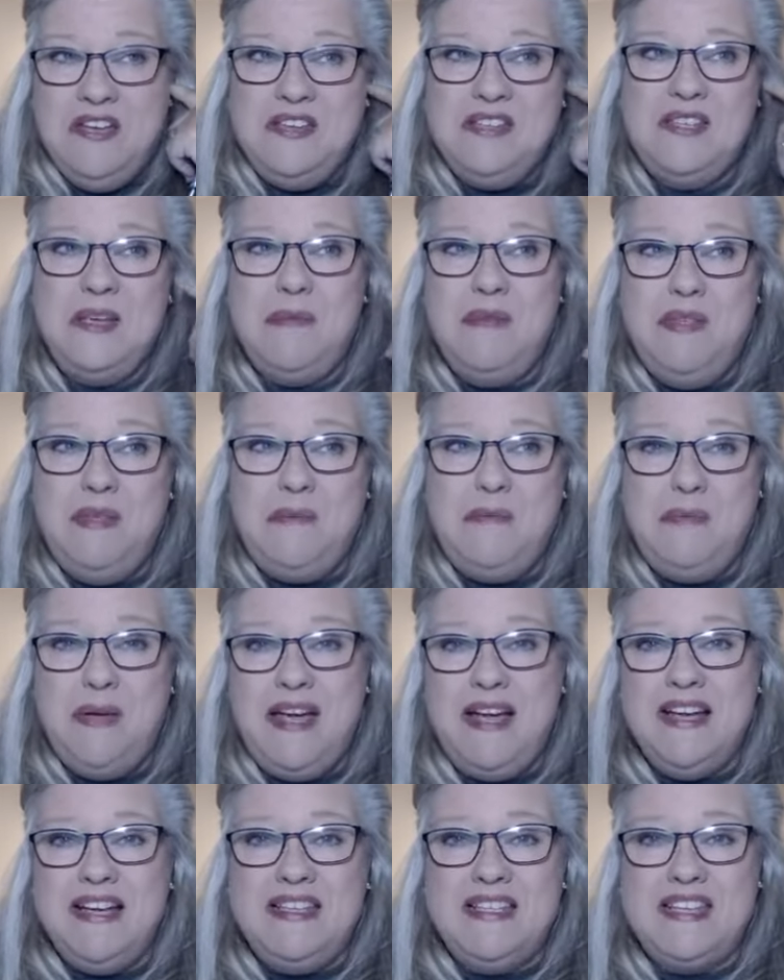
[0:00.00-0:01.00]
some of the
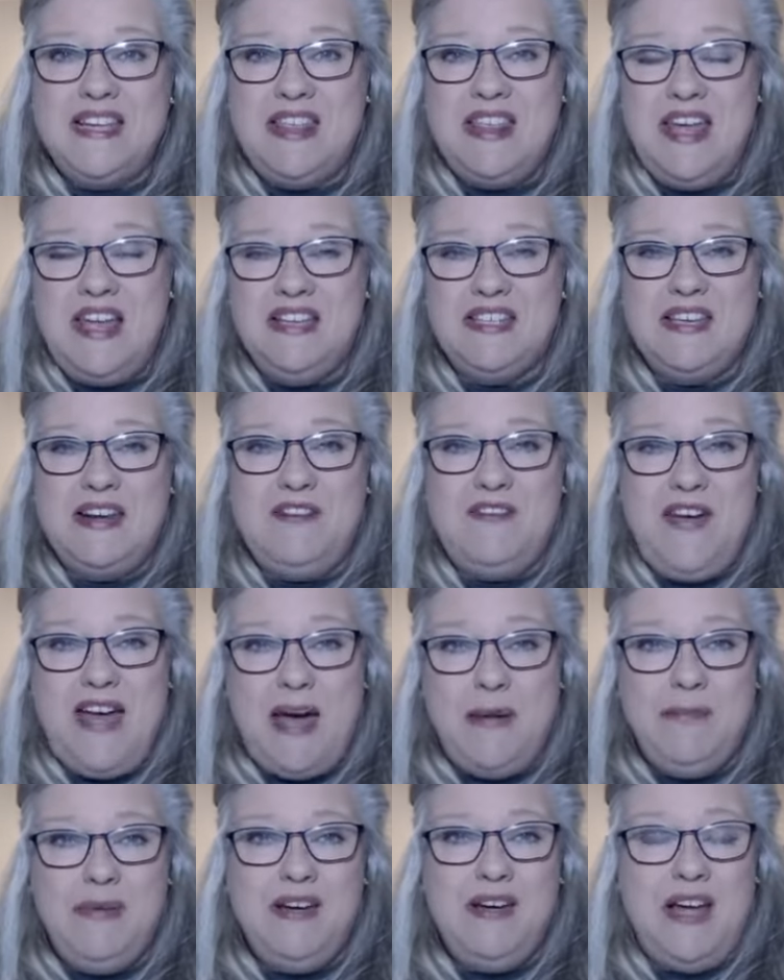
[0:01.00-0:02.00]
biggest things that have
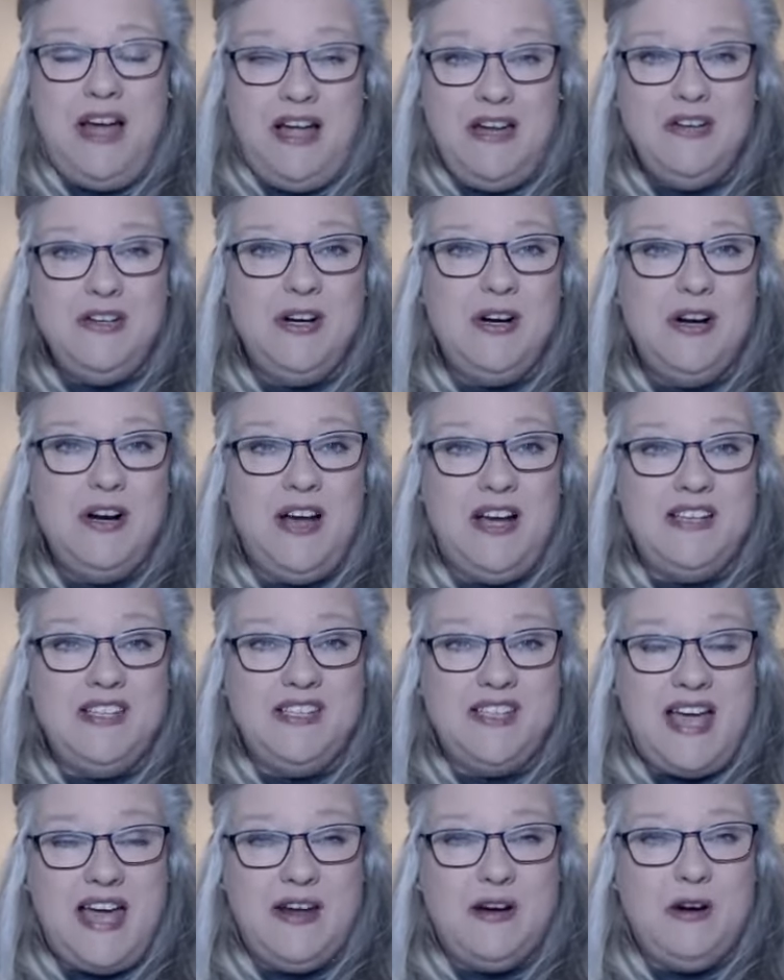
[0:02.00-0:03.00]
happened under a
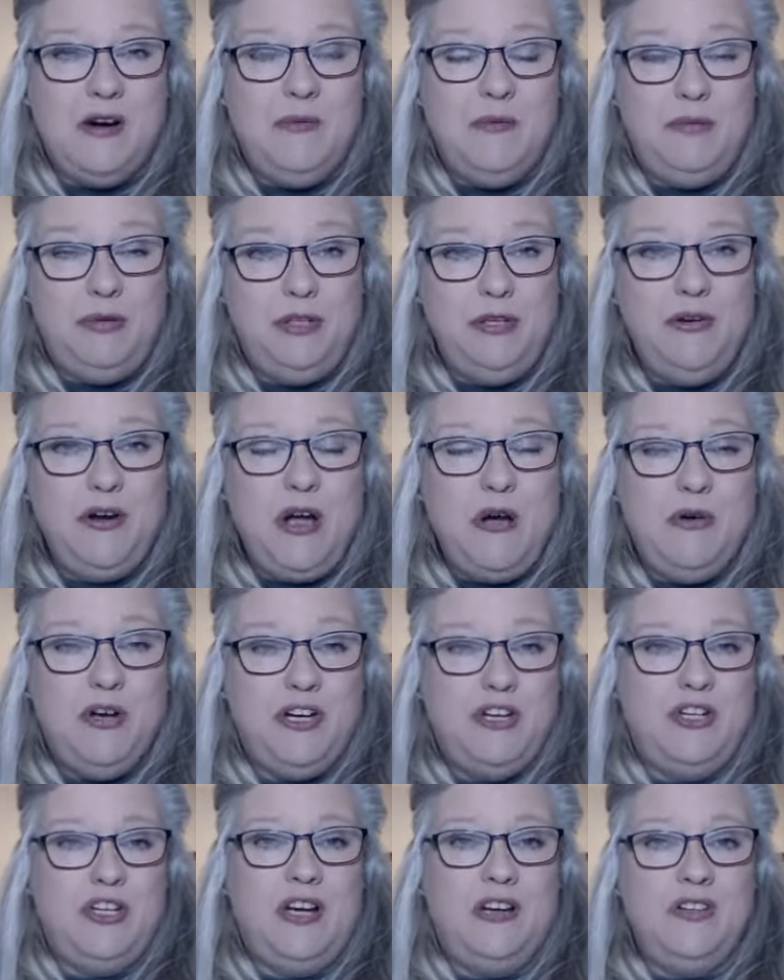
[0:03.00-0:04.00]
Saturn Pluto
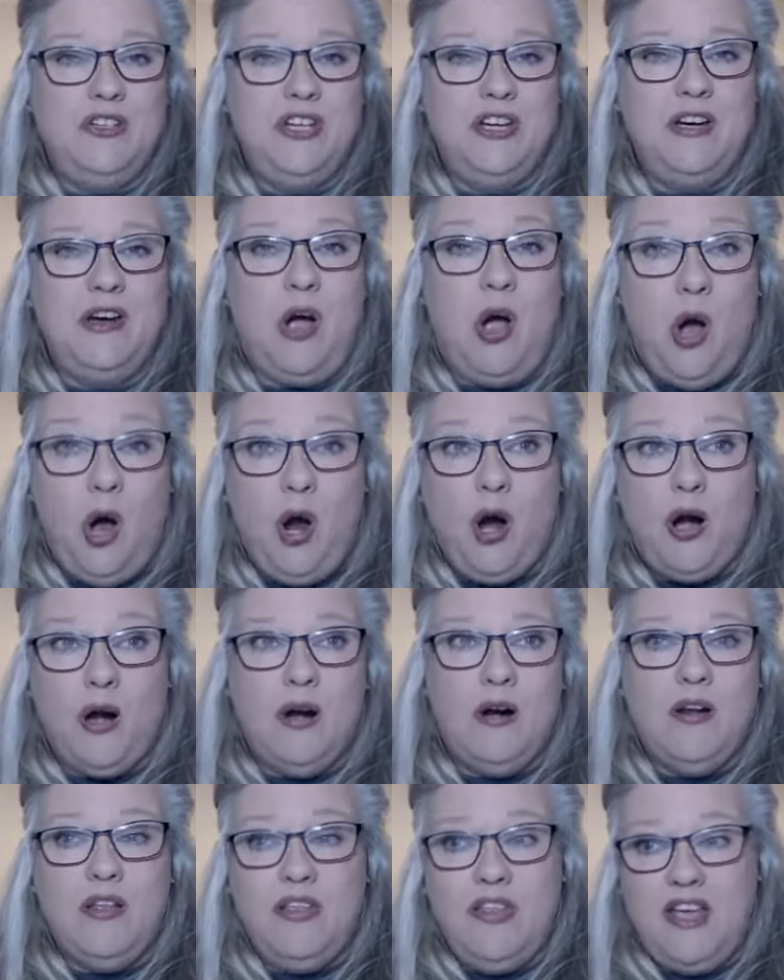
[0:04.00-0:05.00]
conjunction
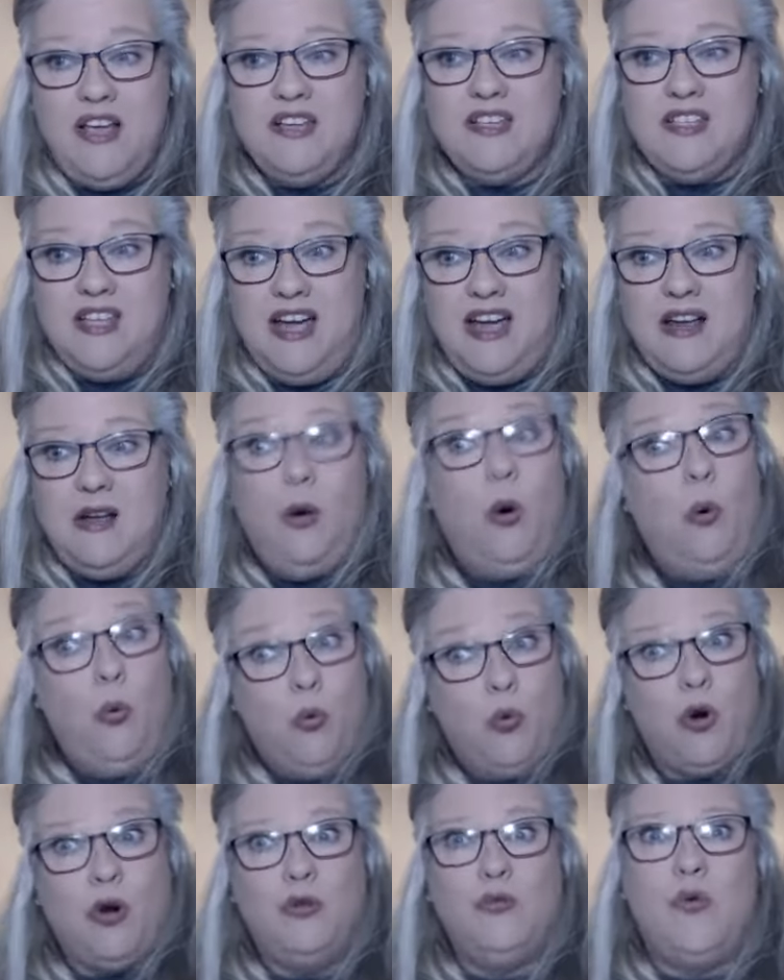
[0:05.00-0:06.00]
are things like
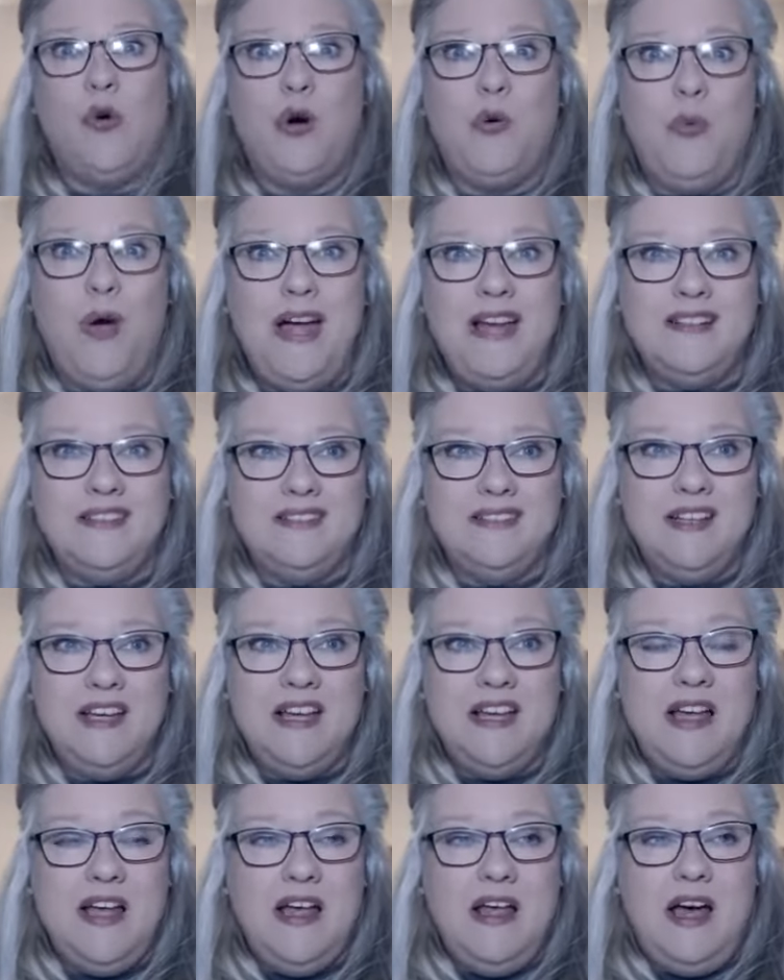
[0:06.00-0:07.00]
World War One,
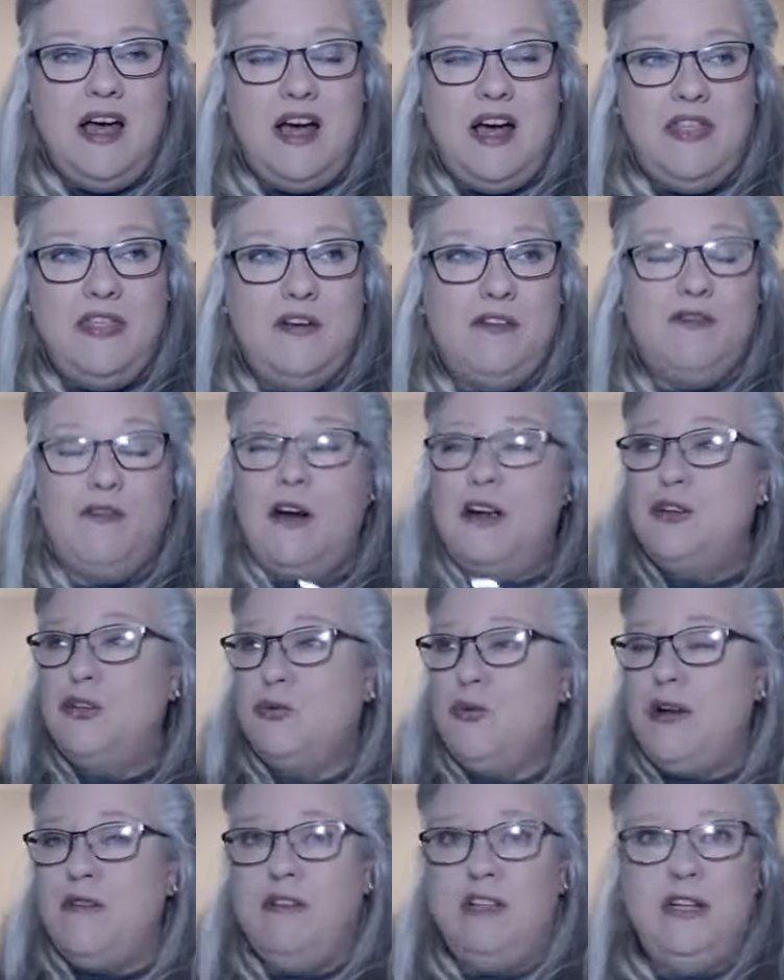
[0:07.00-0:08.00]
uh, the French
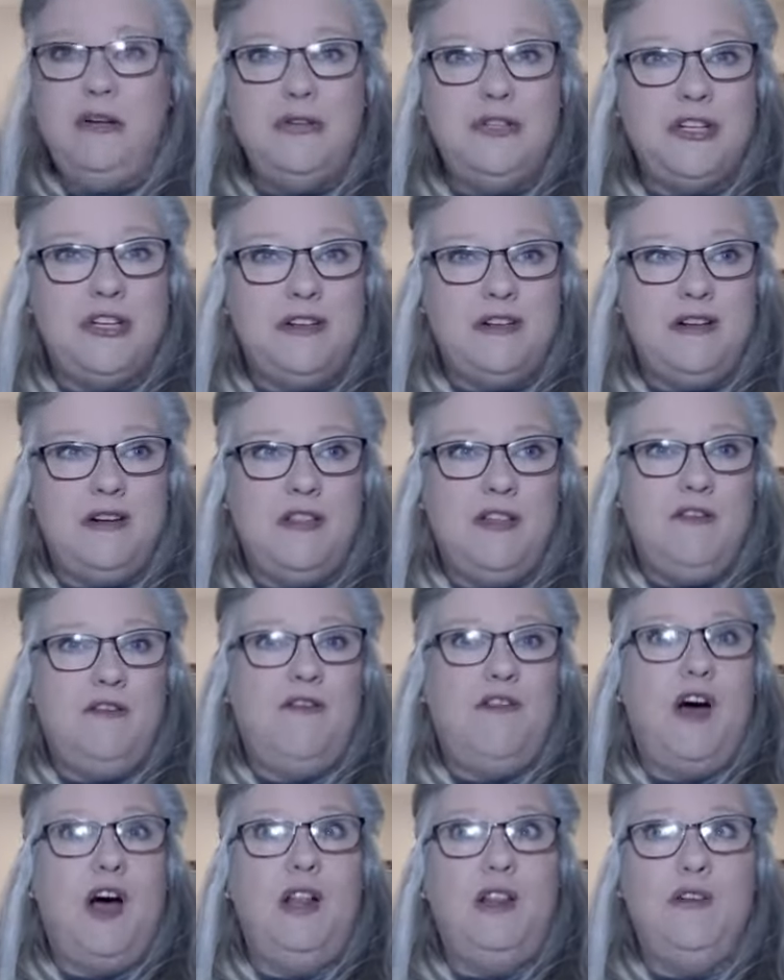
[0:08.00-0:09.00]
Revolution, the
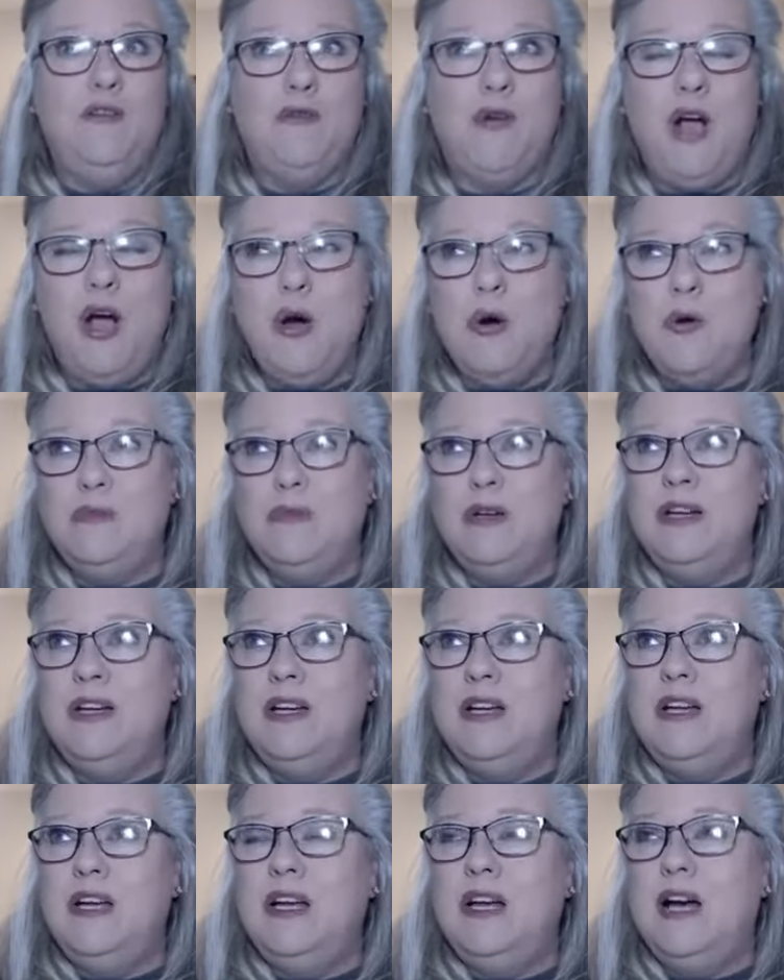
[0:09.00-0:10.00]
fall of Rome.
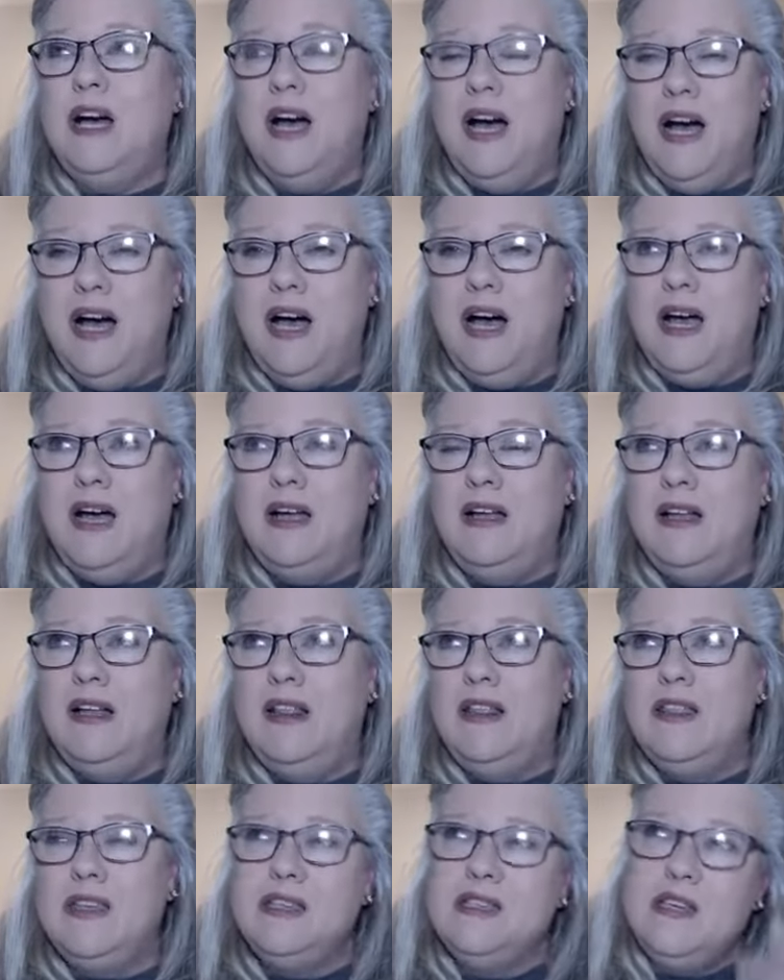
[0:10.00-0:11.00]
Uh,
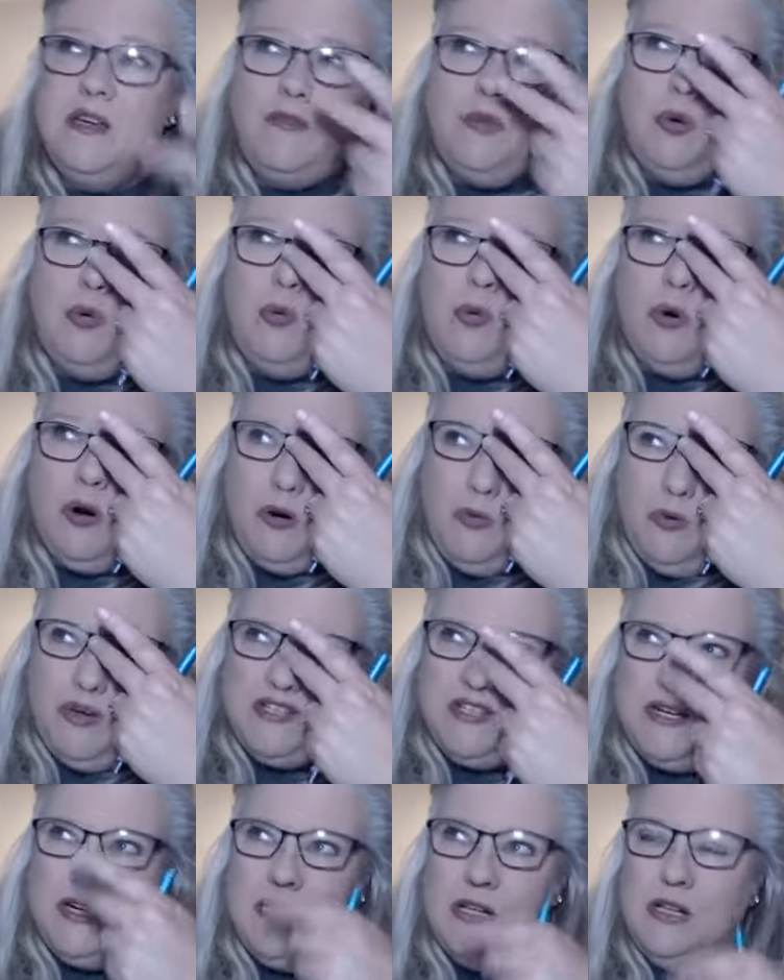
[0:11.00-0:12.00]
the Civil War
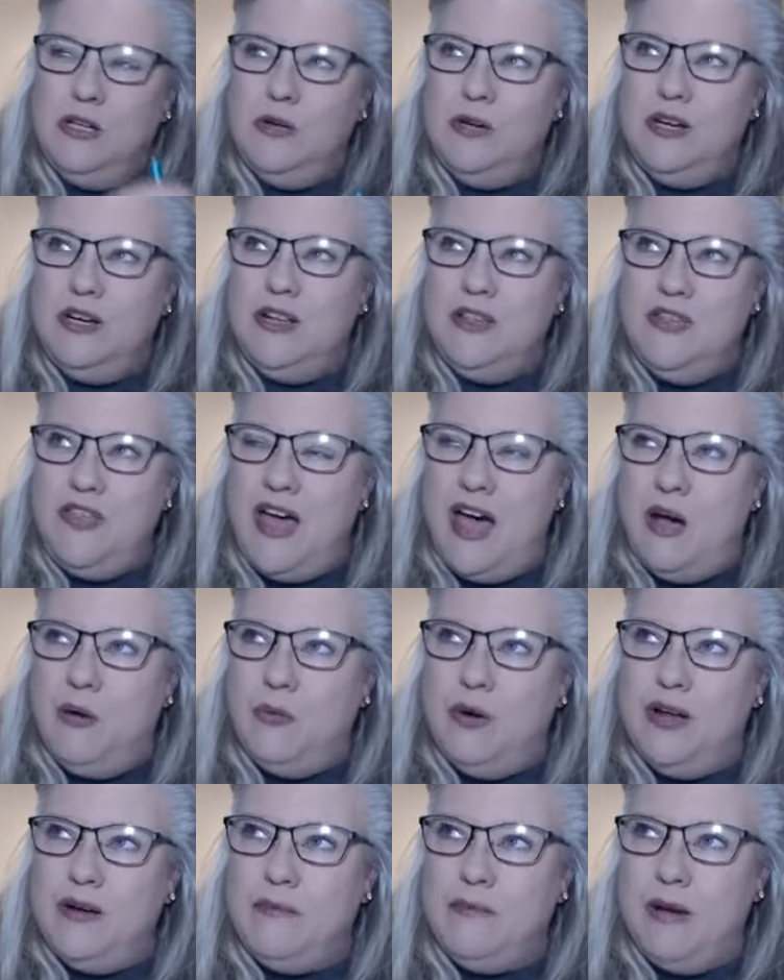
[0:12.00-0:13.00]
wasn't included in that
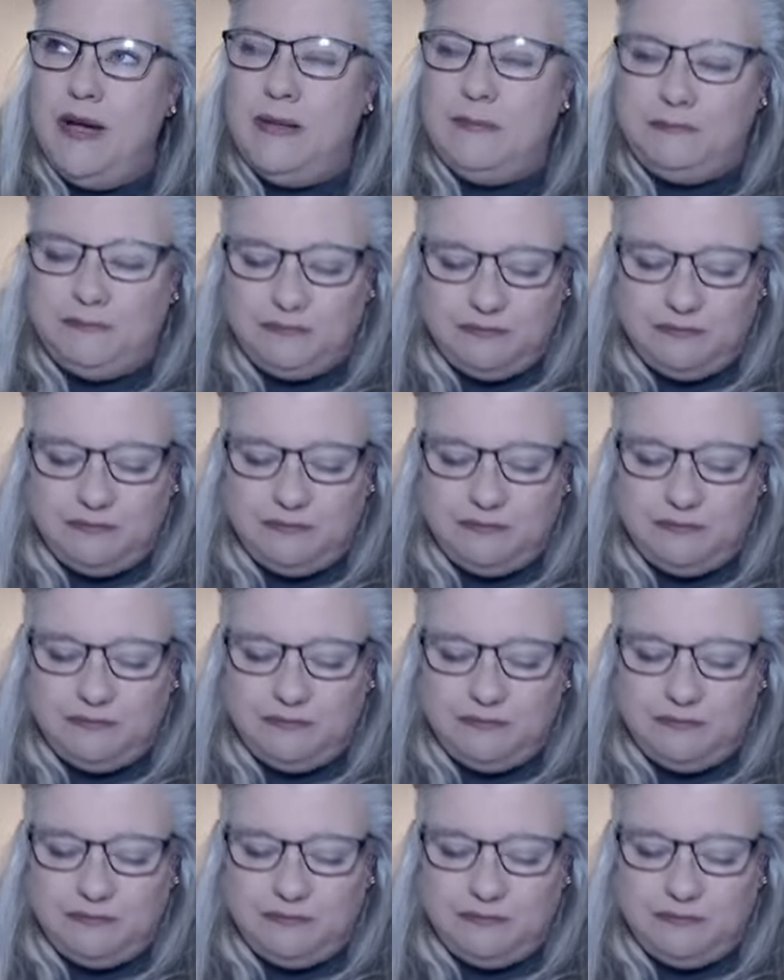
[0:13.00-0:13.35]
one, but